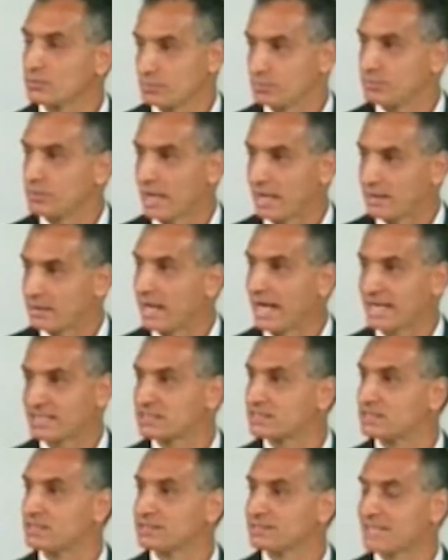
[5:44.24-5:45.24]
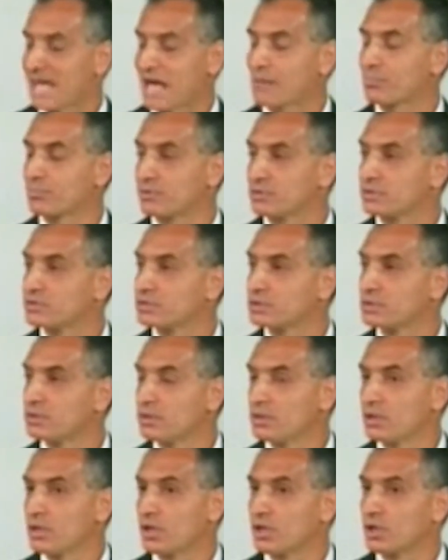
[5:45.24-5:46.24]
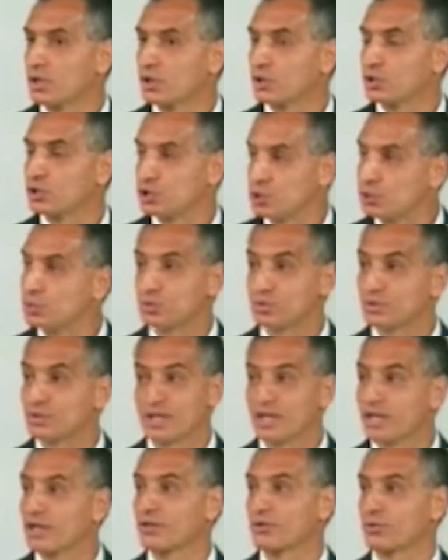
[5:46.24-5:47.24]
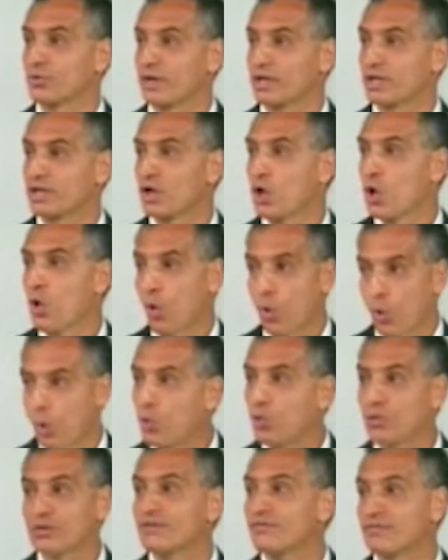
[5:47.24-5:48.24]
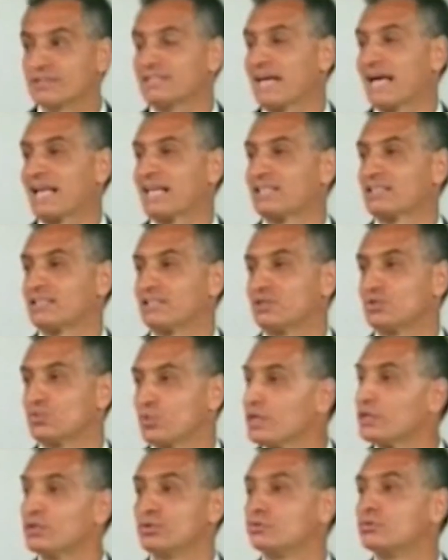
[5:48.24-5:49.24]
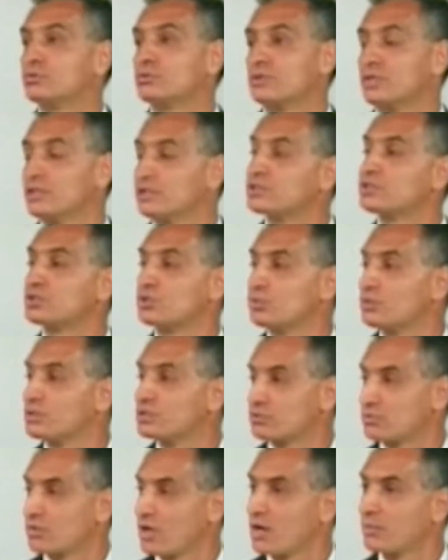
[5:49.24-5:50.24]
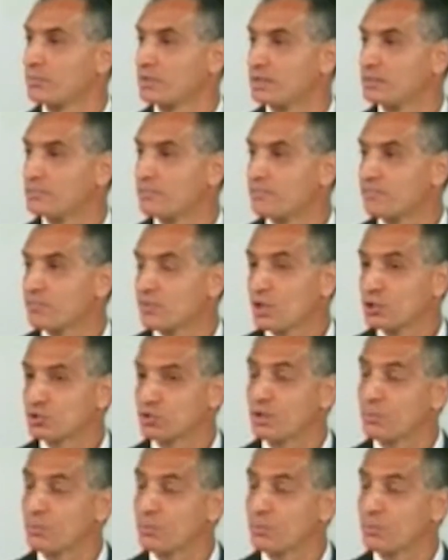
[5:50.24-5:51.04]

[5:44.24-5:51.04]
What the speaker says: accident happened due to the earthquake. All the fatalities were due to the ensuing tsunami. So the